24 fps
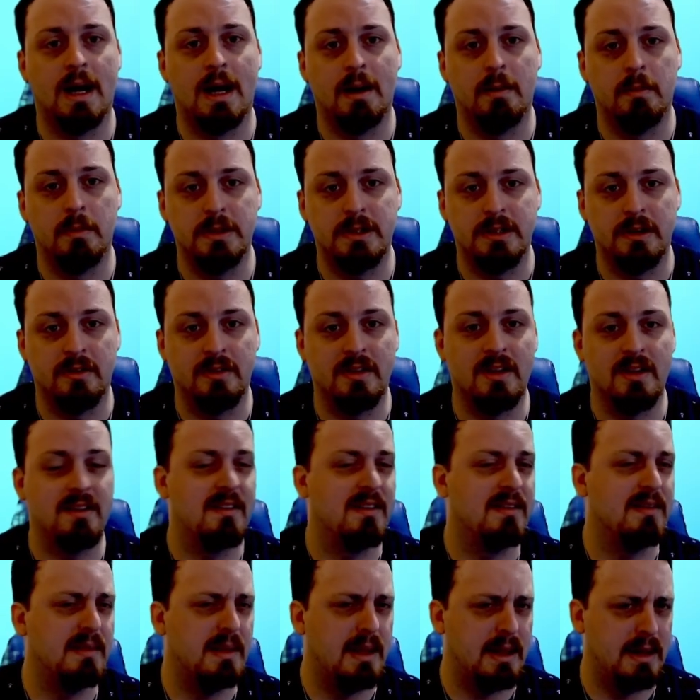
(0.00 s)
which is
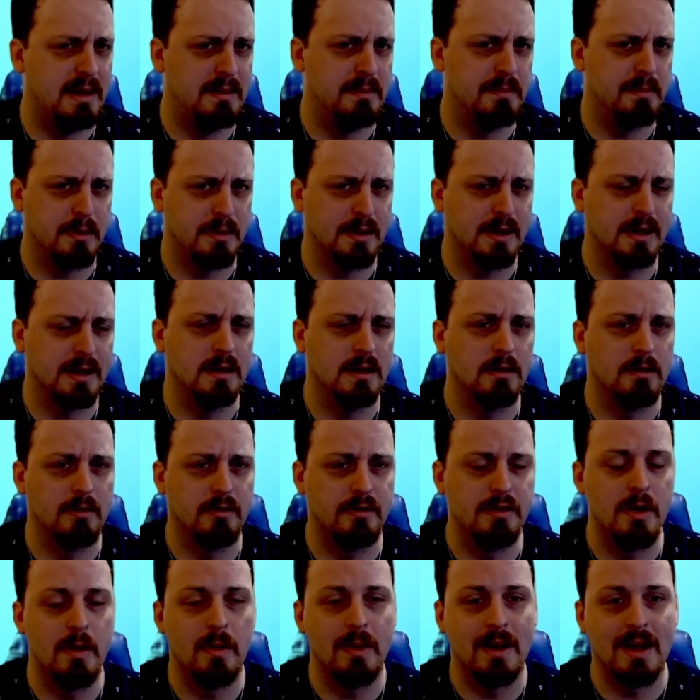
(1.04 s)
this in particular
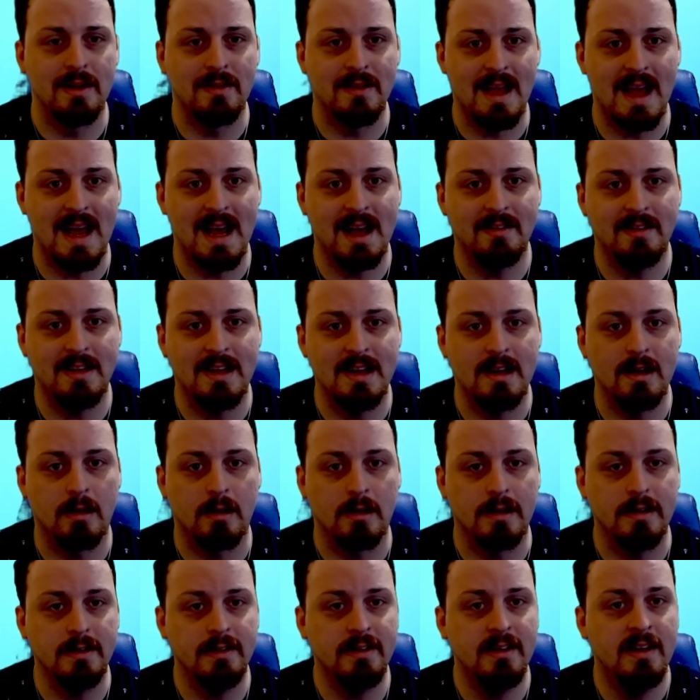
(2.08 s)
is known as ASCII
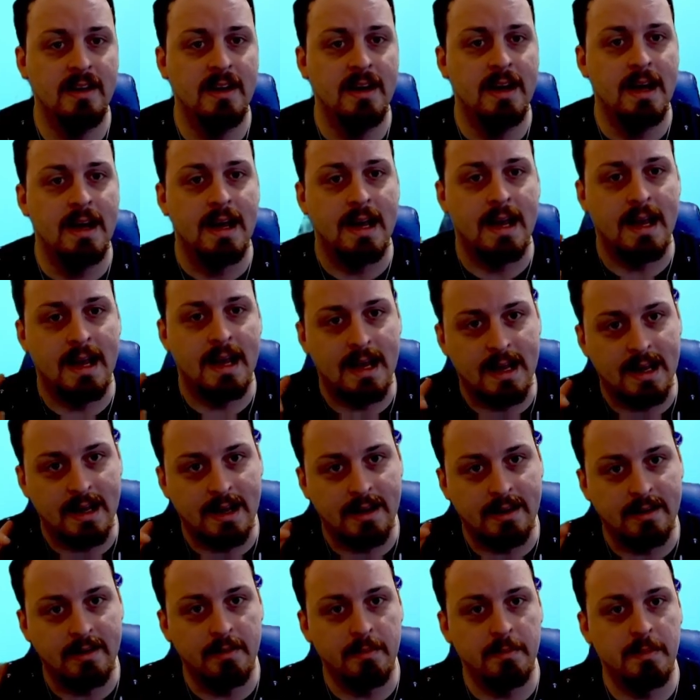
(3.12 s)
art,
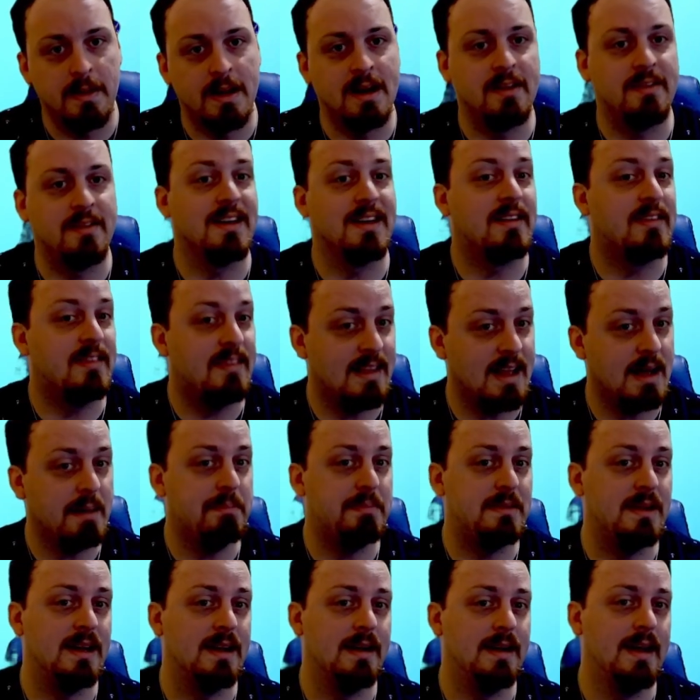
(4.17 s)
and it is
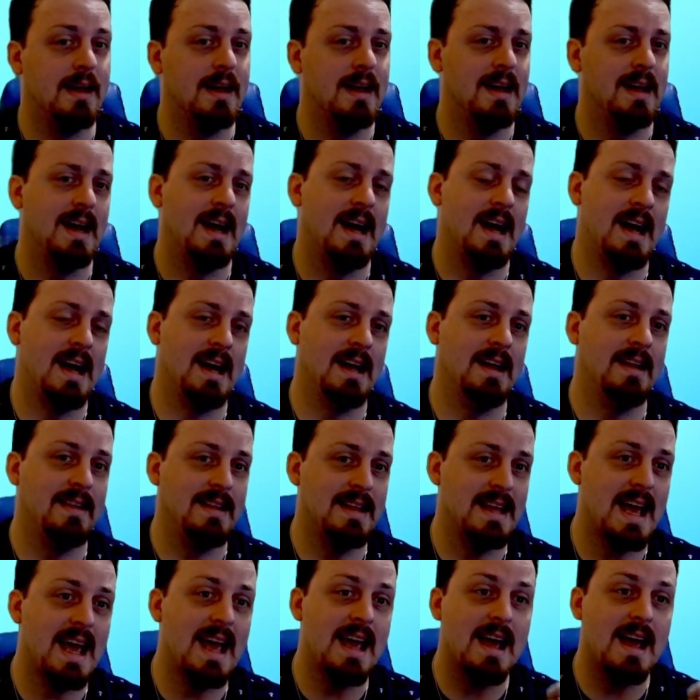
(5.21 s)
accepted, and
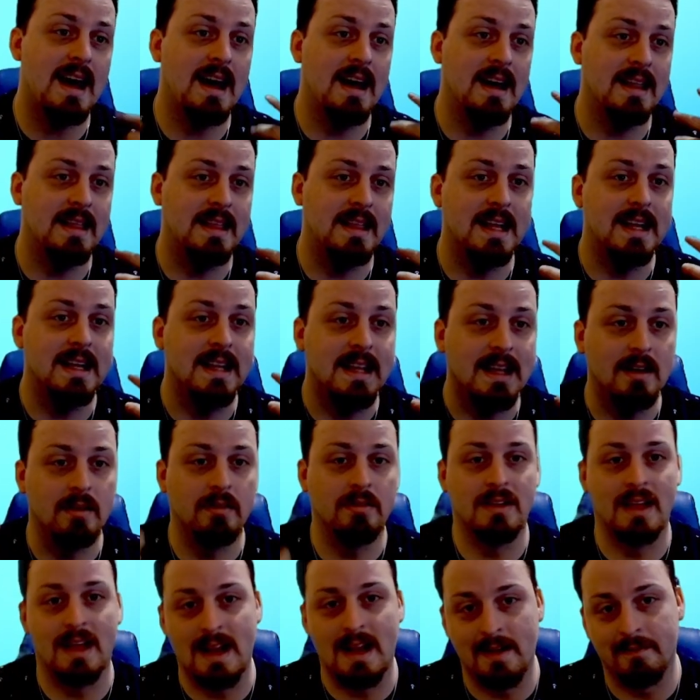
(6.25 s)
the AI then
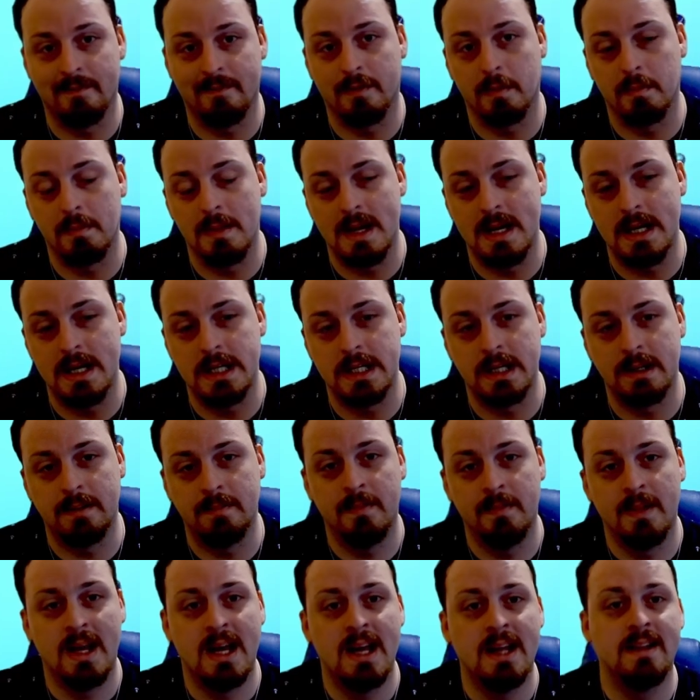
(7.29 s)
gives that information.
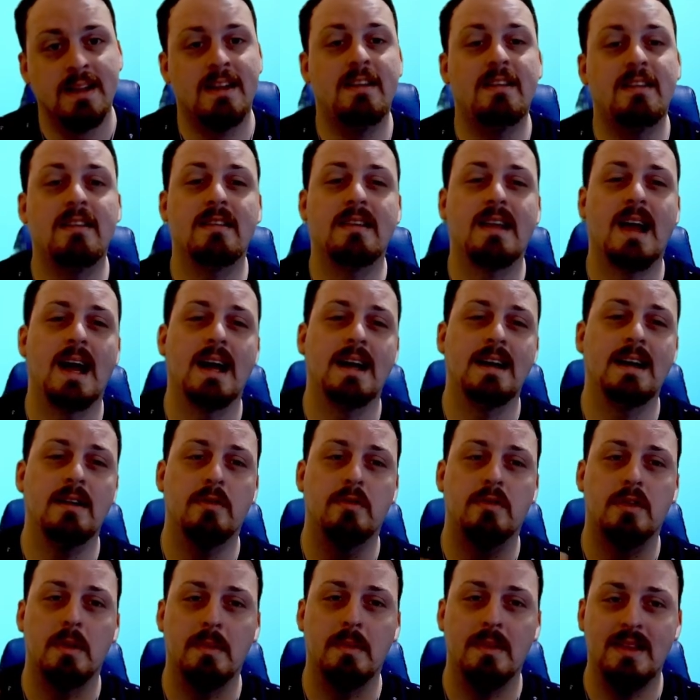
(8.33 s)
This is kind of
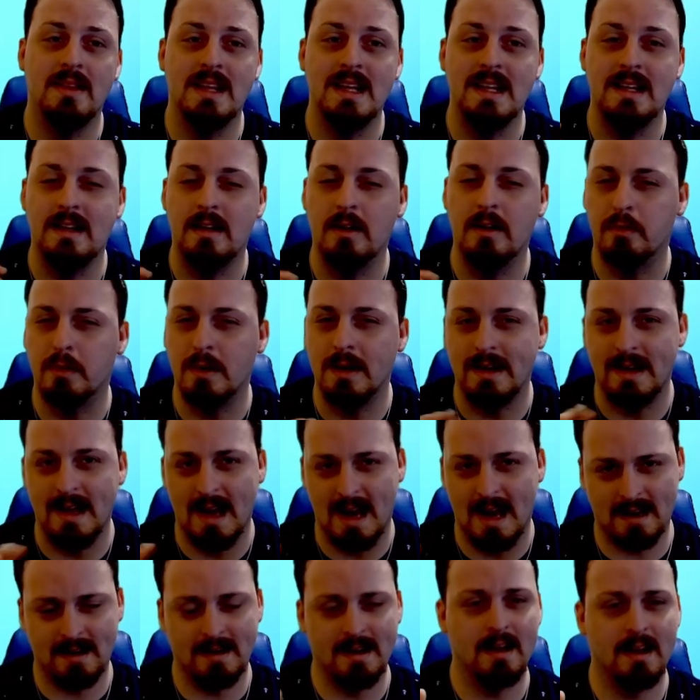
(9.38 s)
some of the different
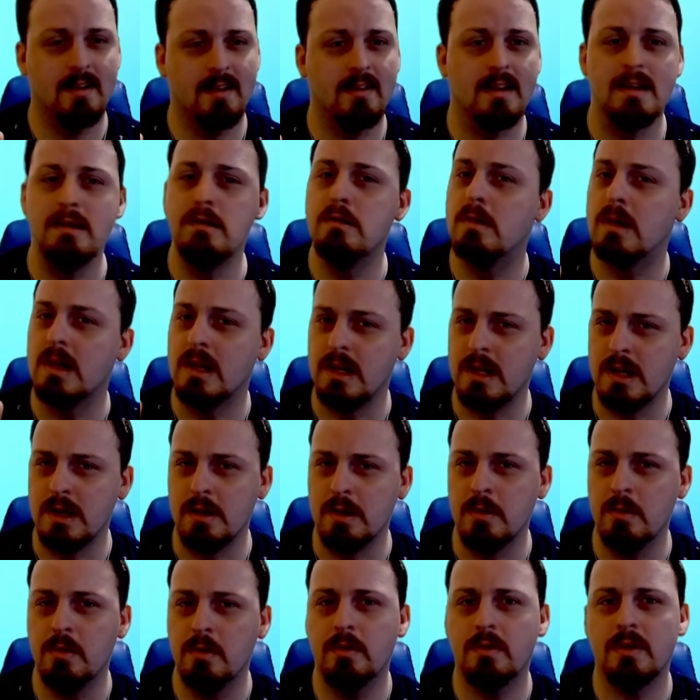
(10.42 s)
tactics that you can
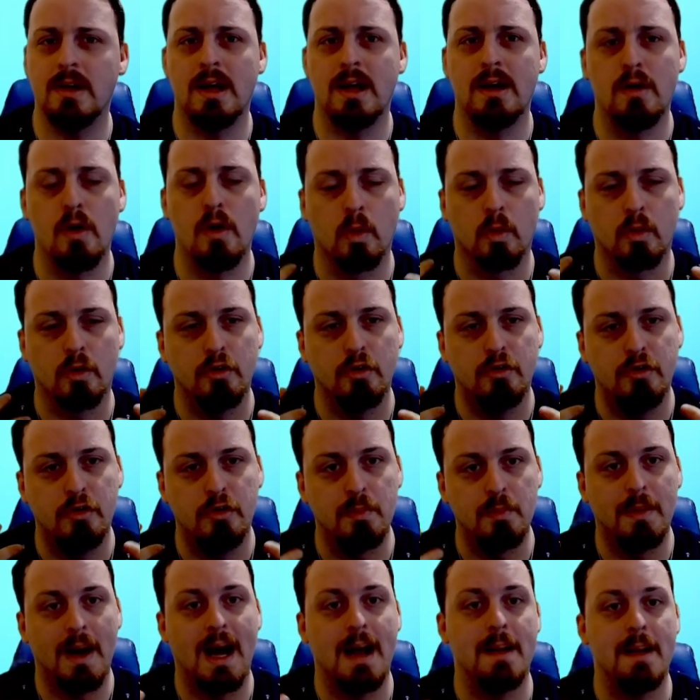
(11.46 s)
use in order to
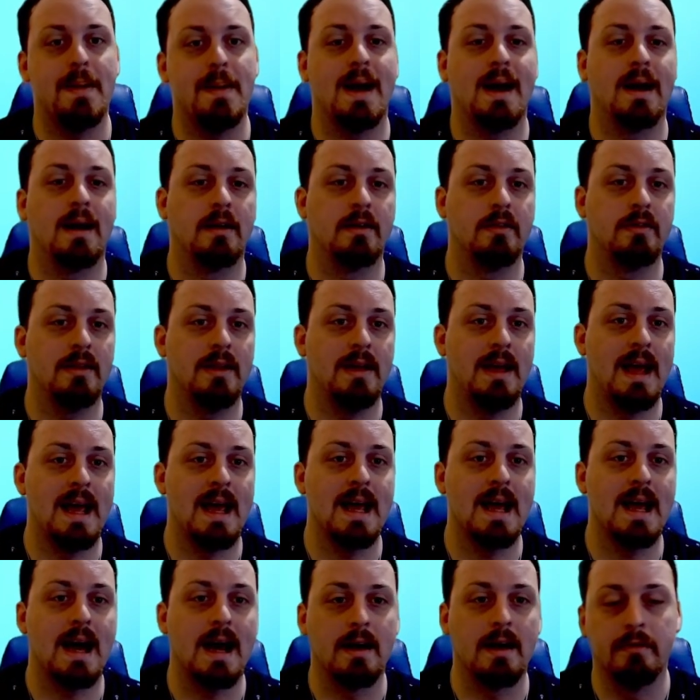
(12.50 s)
bypass
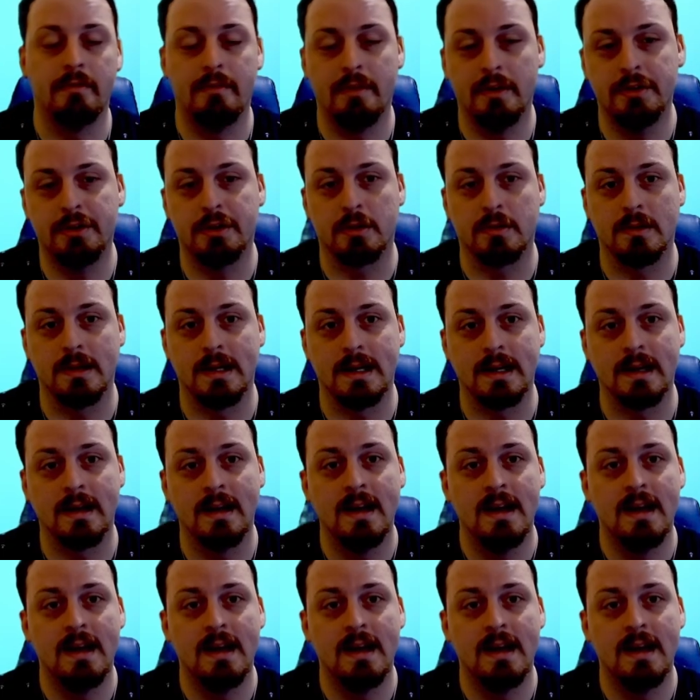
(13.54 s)
AI filtering